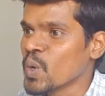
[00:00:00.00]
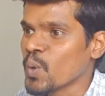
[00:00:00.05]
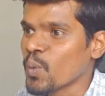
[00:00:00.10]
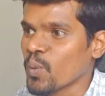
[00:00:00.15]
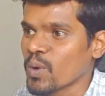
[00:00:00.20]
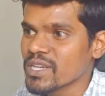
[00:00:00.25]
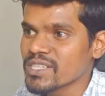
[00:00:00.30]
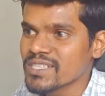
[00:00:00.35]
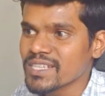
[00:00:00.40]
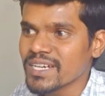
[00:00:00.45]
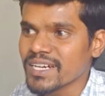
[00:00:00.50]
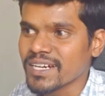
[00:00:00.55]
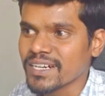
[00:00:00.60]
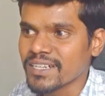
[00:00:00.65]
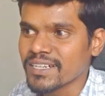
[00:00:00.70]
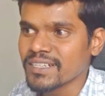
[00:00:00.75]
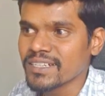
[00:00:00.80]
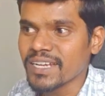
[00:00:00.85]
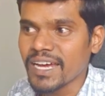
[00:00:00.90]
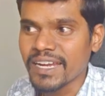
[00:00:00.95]
What is the
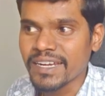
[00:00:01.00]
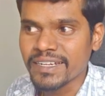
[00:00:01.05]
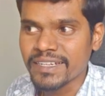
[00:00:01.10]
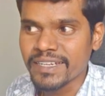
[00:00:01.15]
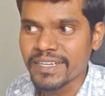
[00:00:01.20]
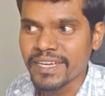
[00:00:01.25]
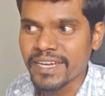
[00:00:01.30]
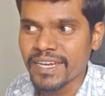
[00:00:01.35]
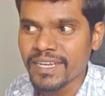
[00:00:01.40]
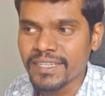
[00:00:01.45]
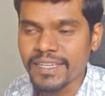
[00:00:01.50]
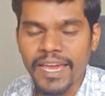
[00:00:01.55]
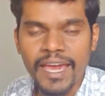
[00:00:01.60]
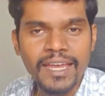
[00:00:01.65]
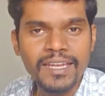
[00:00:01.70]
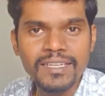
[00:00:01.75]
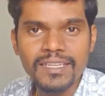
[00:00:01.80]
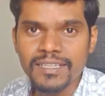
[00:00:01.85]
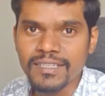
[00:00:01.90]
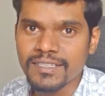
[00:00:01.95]
current date
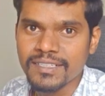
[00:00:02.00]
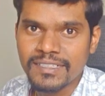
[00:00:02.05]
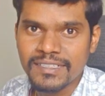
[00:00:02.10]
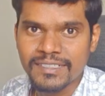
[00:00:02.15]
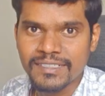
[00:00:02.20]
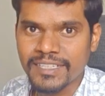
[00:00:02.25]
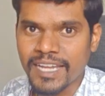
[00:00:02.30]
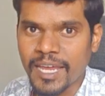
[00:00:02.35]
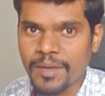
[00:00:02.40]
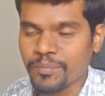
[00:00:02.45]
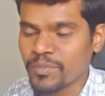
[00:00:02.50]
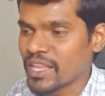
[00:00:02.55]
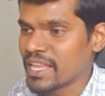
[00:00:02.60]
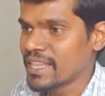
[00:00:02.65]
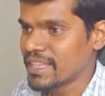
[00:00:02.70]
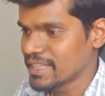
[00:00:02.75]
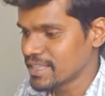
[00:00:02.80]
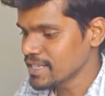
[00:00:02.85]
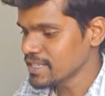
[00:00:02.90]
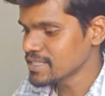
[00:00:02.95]
and time?
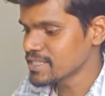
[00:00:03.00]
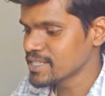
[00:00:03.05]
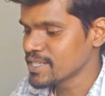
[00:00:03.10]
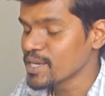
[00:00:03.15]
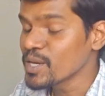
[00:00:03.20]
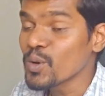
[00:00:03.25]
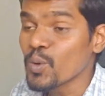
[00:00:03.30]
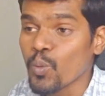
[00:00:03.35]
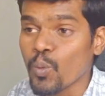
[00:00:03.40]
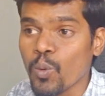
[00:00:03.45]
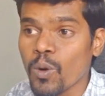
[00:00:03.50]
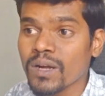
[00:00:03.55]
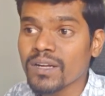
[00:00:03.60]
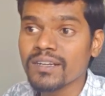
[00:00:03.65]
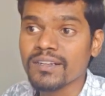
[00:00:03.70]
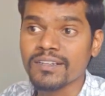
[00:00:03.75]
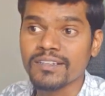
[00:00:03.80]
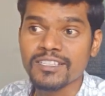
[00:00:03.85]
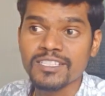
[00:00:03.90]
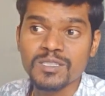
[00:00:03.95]
Let's see
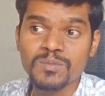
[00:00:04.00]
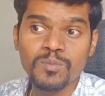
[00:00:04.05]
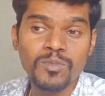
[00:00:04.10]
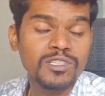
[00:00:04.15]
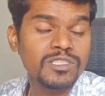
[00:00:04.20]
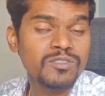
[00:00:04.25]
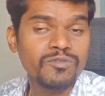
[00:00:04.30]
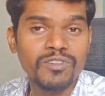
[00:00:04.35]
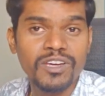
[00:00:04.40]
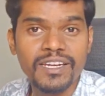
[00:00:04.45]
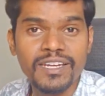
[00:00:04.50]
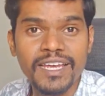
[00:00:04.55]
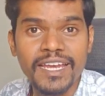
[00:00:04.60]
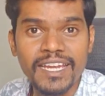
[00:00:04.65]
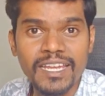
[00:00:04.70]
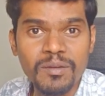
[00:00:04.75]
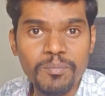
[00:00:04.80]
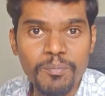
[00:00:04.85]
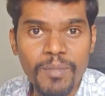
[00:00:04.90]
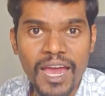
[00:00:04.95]
what response we are
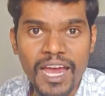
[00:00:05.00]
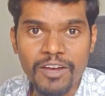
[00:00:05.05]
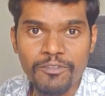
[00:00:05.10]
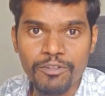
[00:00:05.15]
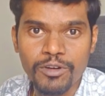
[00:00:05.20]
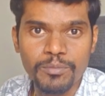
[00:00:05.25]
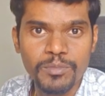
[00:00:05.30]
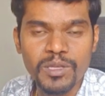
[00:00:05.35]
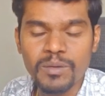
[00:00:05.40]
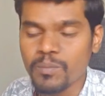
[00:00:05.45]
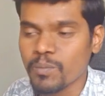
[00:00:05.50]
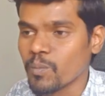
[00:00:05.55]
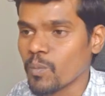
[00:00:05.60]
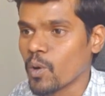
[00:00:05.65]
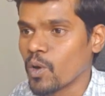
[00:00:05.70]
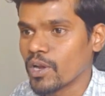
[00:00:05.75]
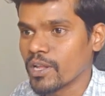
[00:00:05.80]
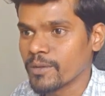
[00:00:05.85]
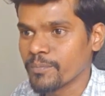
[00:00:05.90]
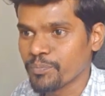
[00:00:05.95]
getting back from the
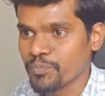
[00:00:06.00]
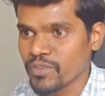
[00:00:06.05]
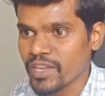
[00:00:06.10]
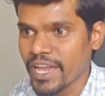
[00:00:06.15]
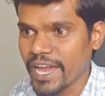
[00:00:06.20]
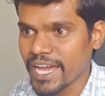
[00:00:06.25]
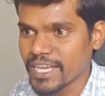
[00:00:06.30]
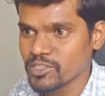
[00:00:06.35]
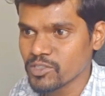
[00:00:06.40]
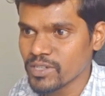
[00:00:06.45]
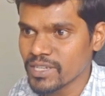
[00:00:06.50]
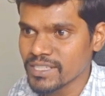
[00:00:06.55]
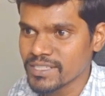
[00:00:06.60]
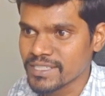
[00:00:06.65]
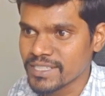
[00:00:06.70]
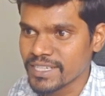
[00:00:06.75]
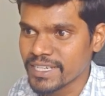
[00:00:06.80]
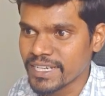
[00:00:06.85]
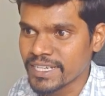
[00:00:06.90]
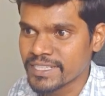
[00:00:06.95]
model. As you can
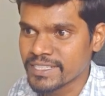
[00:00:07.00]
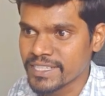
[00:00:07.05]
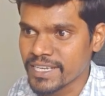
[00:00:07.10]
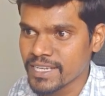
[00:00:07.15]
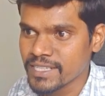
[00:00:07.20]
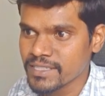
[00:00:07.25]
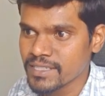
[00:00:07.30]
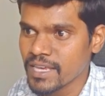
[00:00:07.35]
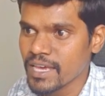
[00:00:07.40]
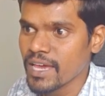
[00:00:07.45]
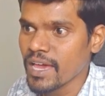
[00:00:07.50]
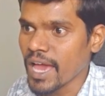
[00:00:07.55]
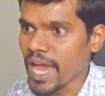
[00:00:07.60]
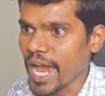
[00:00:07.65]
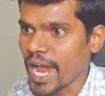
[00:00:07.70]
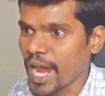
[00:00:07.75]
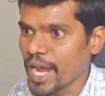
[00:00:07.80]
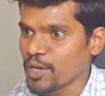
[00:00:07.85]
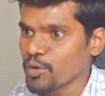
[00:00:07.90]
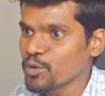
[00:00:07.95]
see, it says,
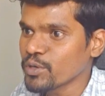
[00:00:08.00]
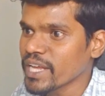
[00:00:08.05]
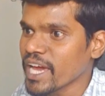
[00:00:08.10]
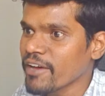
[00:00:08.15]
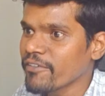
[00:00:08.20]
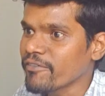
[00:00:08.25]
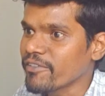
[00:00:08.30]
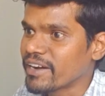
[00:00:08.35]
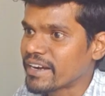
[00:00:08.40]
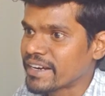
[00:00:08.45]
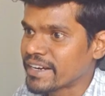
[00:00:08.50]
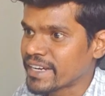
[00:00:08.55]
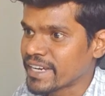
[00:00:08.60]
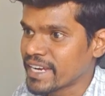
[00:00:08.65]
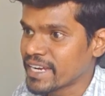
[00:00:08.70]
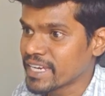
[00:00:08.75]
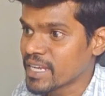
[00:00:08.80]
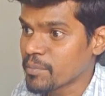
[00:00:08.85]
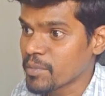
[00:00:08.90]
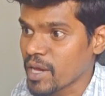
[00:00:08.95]
I don't have
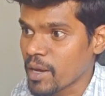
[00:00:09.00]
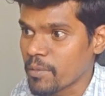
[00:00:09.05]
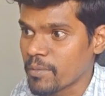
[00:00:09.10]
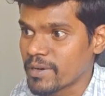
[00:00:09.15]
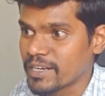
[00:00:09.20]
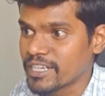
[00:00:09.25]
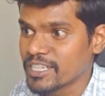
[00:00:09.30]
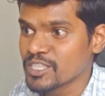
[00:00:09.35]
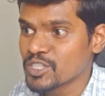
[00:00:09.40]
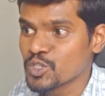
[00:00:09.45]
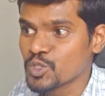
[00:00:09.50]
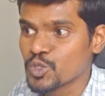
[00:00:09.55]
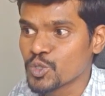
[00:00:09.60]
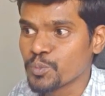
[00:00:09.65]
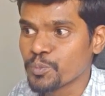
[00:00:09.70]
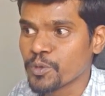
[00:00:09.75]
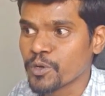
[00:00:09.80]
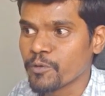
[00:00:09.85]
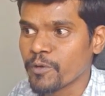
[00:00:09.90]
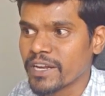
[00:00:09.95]
real-time capabilities to
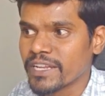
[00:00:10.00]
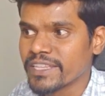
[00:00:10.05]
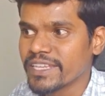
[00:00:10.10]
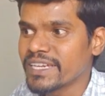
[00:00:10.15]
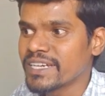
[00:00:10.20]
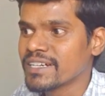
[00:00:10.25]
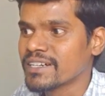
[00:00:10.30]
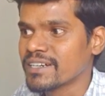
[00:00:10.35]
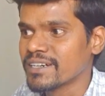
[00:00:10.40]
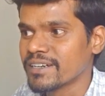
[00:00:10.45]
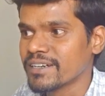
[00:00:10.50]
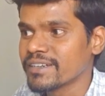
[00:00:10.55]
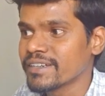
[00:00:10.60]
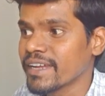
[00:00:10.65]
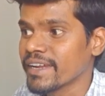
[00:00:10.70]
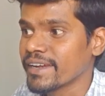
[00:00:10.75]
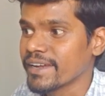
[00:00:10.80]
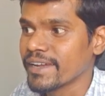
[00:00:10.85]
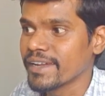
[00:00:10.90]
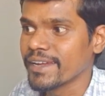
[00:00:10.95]
provide the
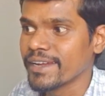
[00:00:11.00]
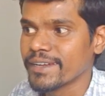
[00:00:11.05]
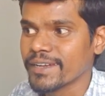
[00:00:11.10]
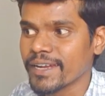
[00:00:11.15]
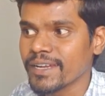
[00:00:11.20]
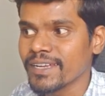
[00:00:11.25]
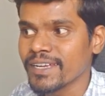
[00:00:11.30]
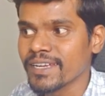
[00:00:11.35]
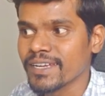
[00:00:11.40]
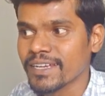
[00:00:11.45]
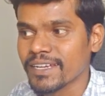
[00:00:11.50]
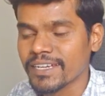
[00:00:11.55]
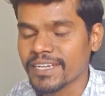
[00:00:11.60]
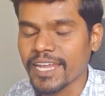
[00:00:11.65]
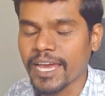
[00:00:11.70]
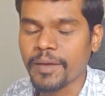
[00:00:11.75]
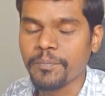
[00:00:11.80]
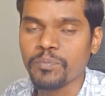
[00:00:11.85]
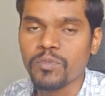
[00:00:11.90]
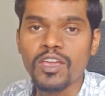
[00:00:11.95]
current date and
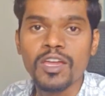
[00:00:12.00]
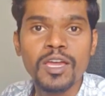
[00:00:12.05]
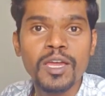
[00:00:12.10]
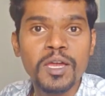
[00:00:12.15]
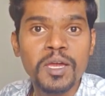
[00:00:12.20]
time.